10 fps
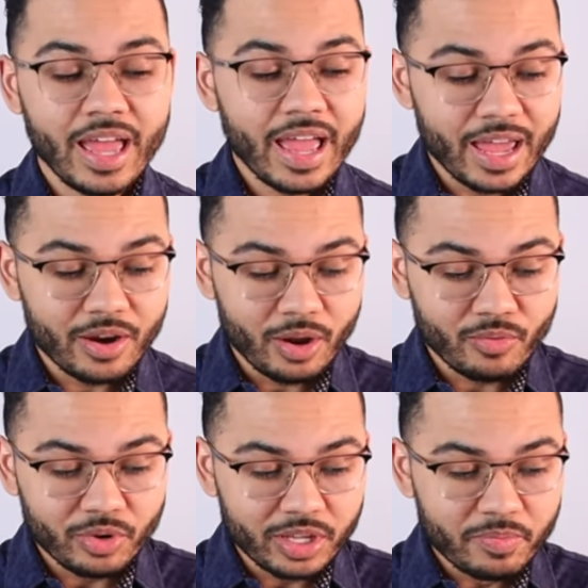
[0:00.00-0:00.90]
And and
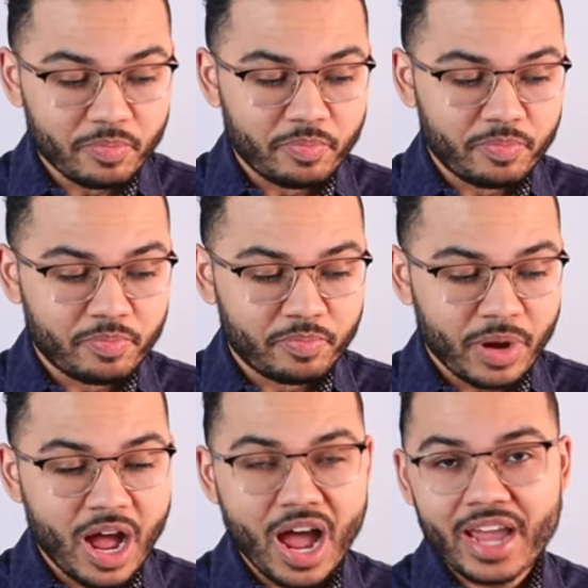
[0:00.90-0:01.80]
really
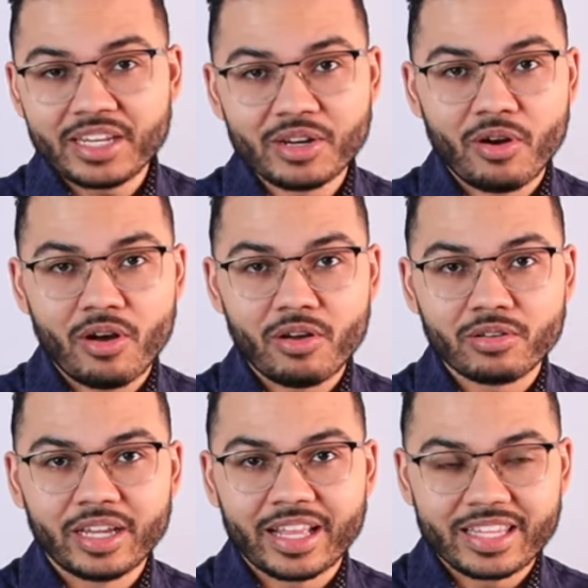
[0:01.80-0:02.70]
behind it all,
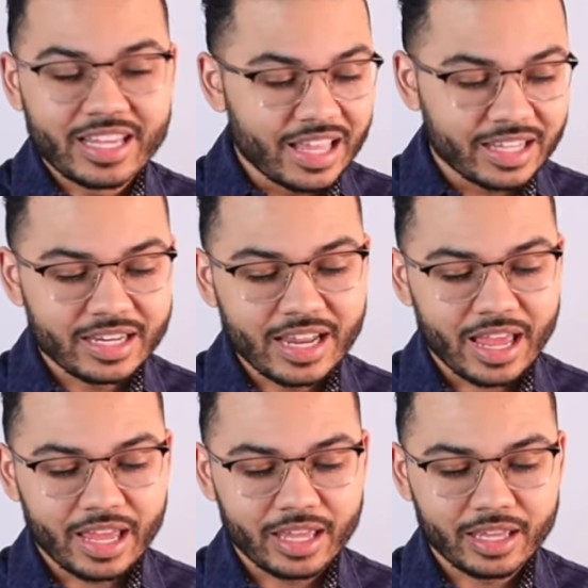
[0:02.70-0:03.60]
at the end of the
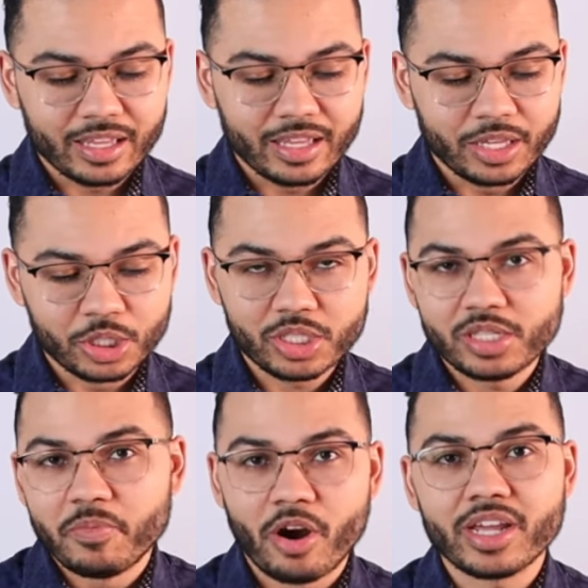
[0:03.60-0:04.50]
day, it's just a
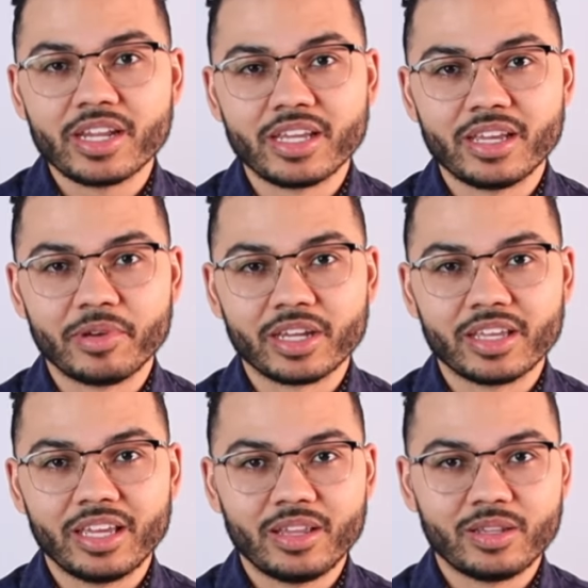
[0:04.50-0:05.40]
marketing gimmick.
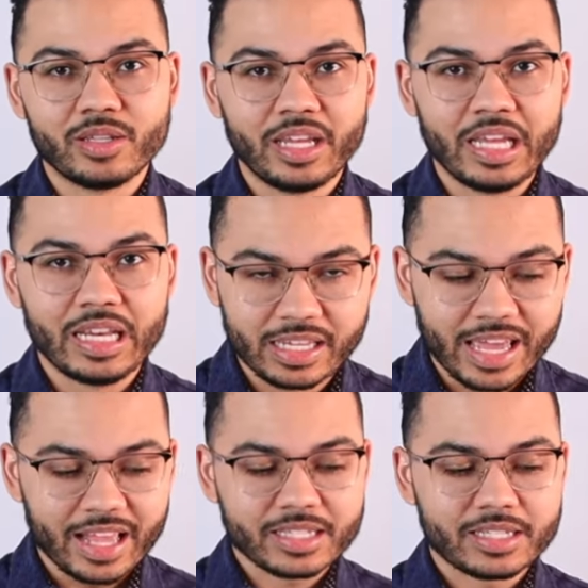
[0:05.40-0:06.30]
It it
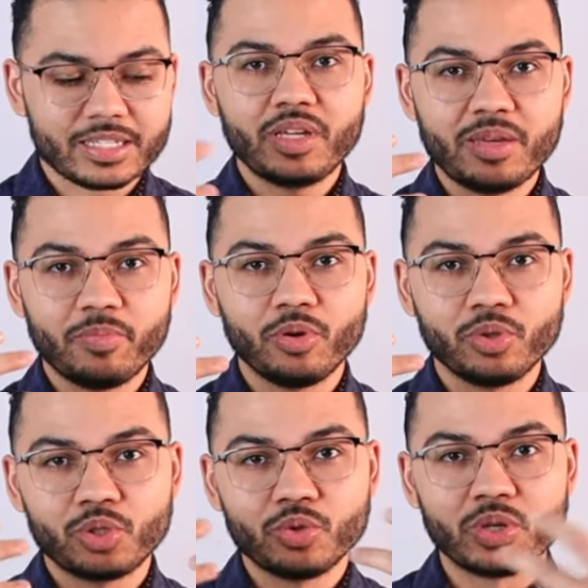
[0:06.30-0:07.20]
gets people
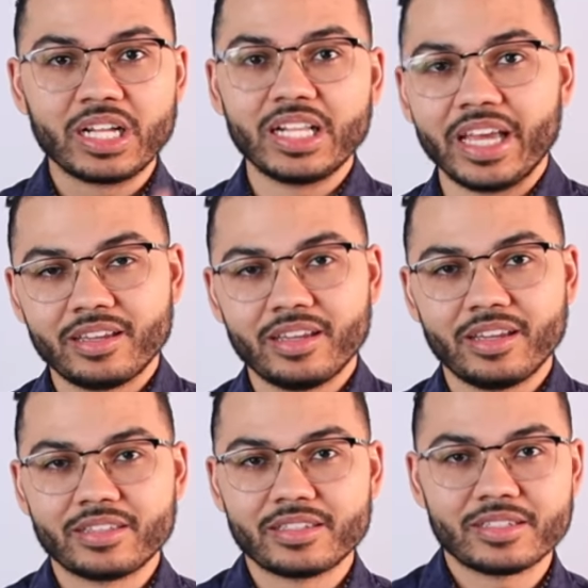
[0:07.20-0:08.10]
to click.
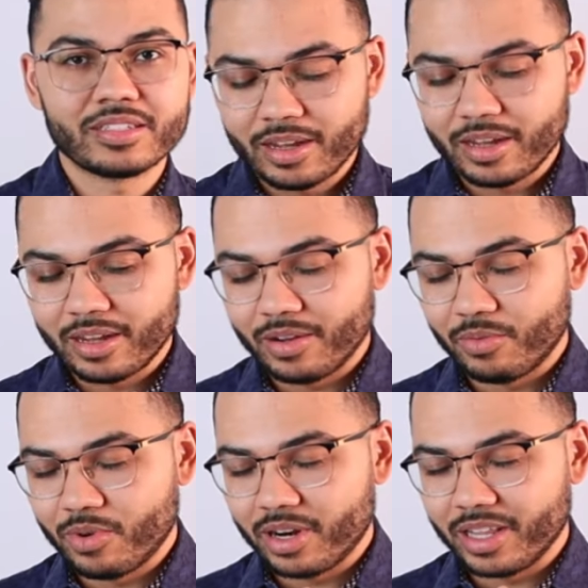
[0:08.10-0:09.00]
It's, uh,
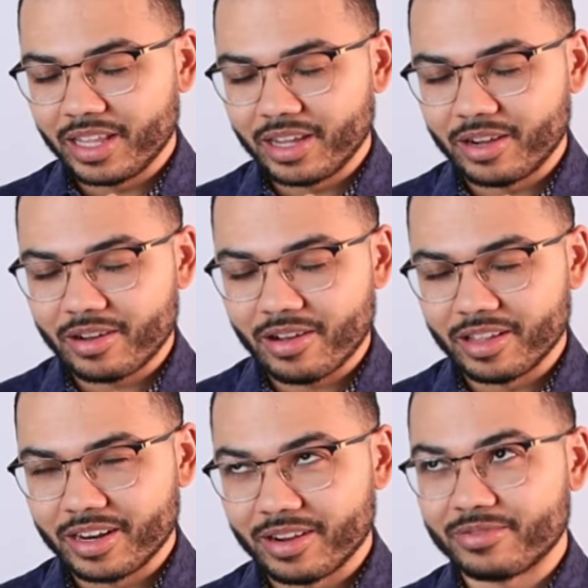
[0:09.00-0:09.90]
what do they call it?
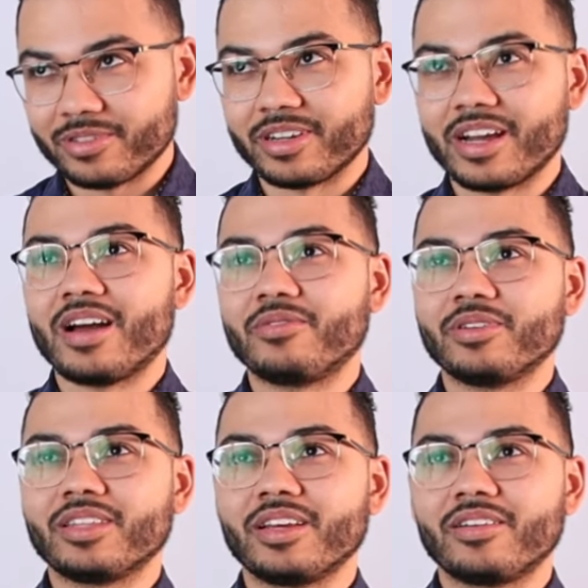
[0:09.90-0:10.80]
I forgot what
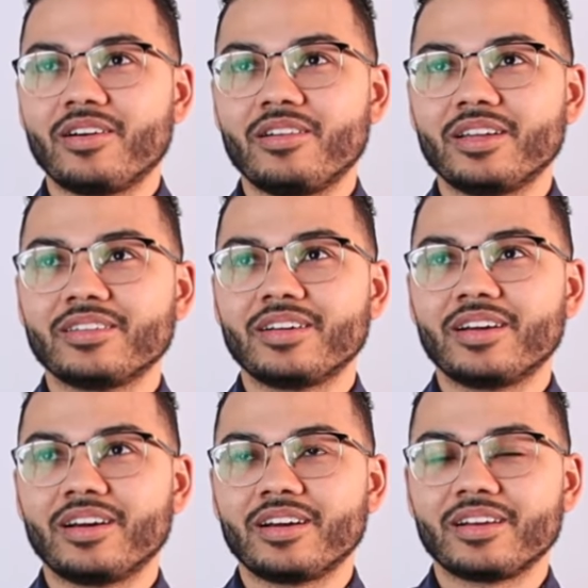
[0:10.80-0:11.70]
they call it. Uh,